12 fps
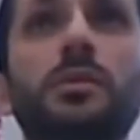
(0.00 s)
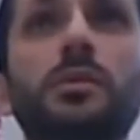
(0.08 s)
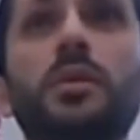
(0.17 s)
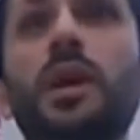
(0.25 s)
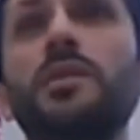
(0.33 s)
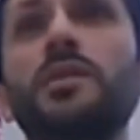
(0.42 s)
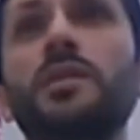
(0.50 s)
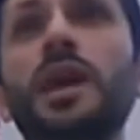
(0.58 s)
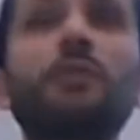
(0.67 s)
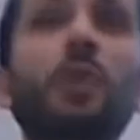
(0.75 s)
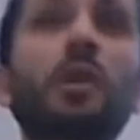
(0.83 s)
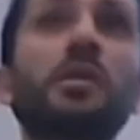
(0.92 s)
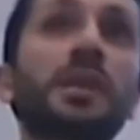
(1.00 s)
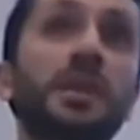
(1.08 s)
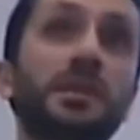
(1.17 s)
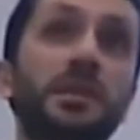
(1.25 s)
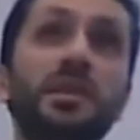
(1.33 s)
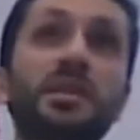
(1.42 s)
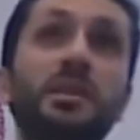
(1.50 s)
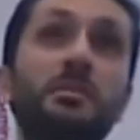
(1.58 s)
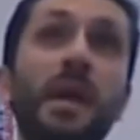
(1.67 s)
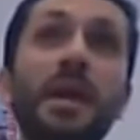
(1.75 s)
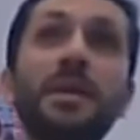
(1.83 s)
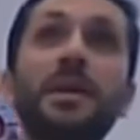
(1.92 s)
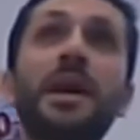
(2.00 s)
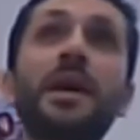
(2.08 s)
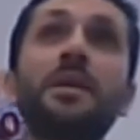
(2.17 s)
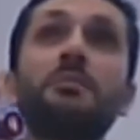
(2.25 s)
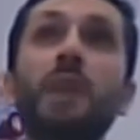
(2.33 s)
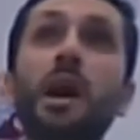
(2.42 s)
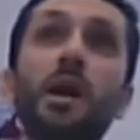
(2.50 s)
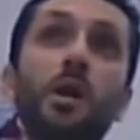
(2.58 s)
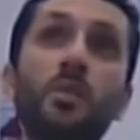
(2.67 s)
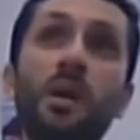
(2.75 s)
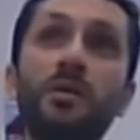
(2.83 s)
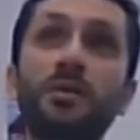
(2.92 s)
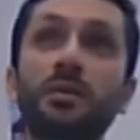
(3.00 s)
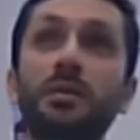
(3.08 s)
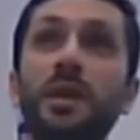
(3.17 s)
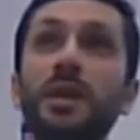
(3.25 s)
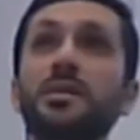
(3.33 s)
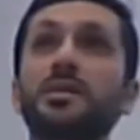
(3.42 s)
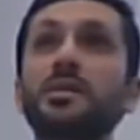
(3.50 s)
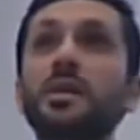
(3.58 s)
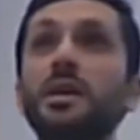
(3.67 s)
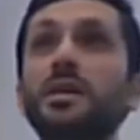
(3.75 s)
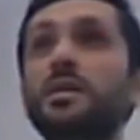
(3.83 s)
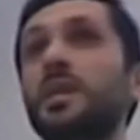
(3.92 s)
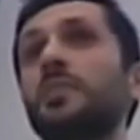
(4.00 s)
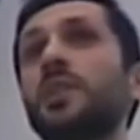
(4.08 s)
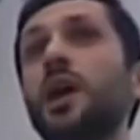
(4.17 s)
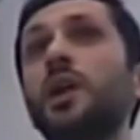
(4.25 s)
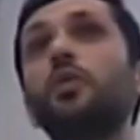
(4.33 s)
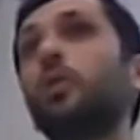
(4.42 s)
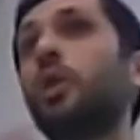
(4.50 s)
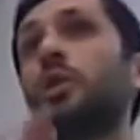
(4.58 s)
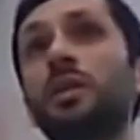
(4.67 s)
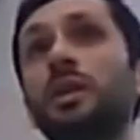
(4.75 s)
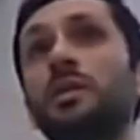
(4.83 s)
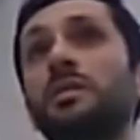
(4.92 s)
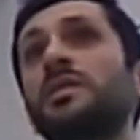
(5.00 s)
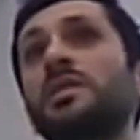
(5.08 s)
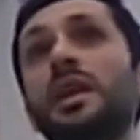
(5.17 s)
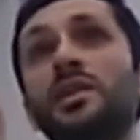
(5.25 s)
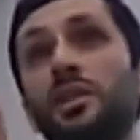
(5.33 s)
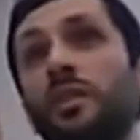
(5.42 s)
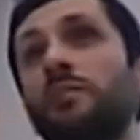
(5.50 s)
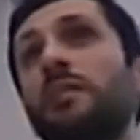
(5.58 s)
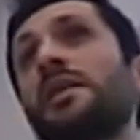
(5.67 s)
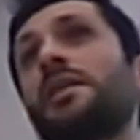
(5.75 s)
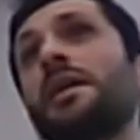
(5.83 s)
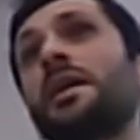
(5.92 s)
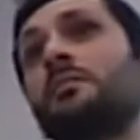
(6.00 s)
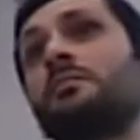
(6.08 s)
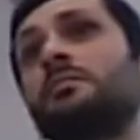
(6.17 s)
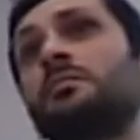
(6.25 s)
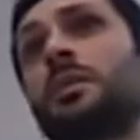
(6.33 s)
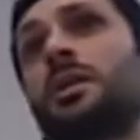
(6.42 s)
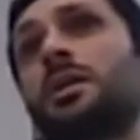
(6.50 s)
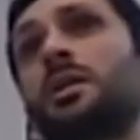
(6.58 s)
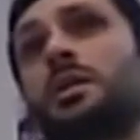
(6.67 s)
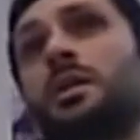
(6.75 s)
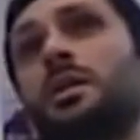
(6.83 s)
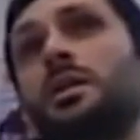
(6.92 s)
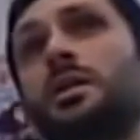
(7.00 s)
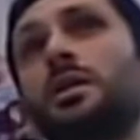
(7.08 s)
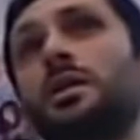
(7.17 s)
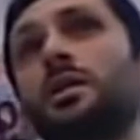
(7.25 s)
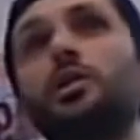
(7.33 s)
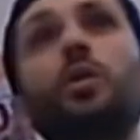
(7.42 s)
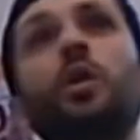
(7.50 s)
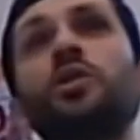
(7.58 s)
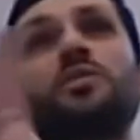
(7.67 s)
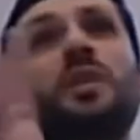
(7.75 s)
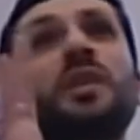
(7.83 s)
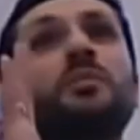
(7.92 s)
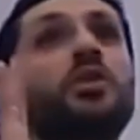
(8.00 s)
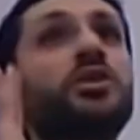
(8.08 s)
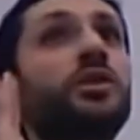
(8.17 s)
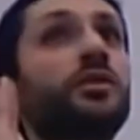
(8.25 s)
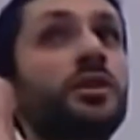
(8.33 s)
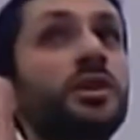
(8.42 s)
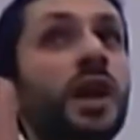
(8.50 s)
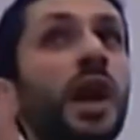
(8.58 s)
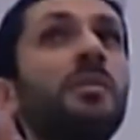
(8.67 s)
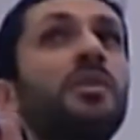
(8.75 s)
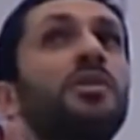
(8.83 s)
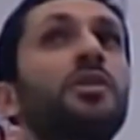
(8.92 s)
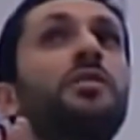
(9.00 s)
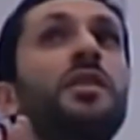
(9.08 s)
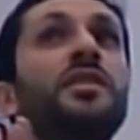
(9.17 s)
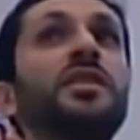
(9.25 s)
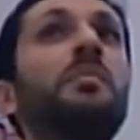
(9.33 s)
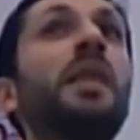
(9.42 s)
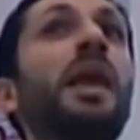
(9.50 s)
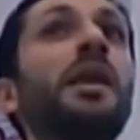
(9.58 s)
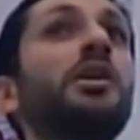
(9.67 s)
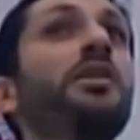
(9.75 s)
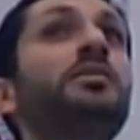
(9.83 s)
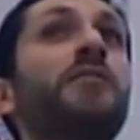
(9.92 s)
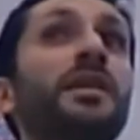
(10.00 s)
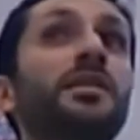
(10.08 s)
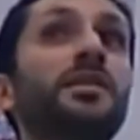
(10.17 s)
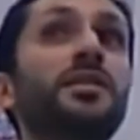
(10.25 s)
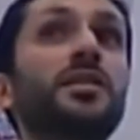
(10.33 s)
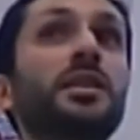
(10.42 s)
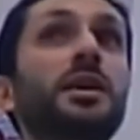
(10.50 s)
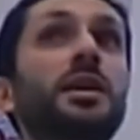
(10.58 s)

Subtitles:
Right? Everyone thinks this is the main aim. I hope after today's seminar you won't think this is actually the main aim. You won't spend most of your time at university planning events,